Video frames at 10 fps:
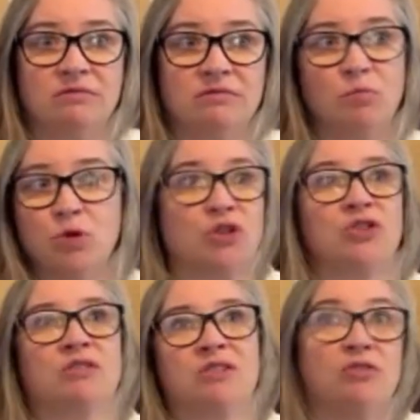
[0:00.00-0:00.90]
were
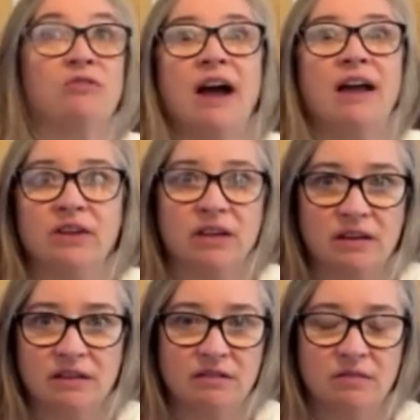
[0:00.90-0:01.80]

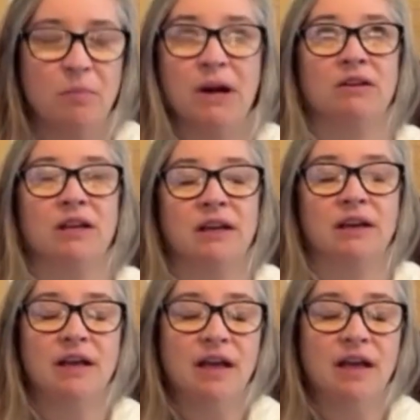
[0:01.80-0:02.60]
surviving barely.